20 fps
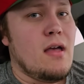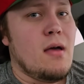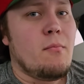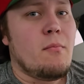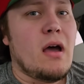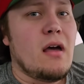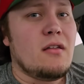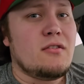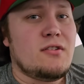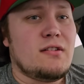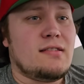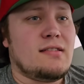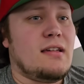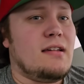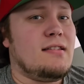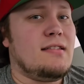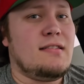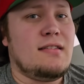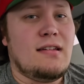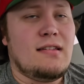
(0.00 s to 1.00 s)
Mileage is like
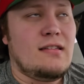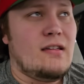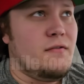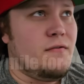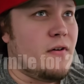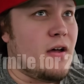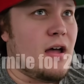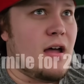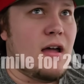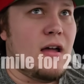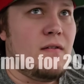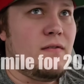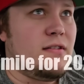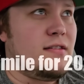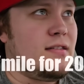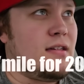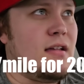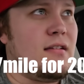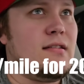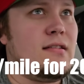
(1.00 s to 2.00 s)
65
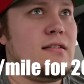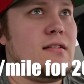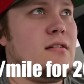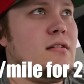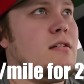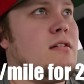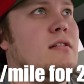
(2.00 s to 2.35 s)
cents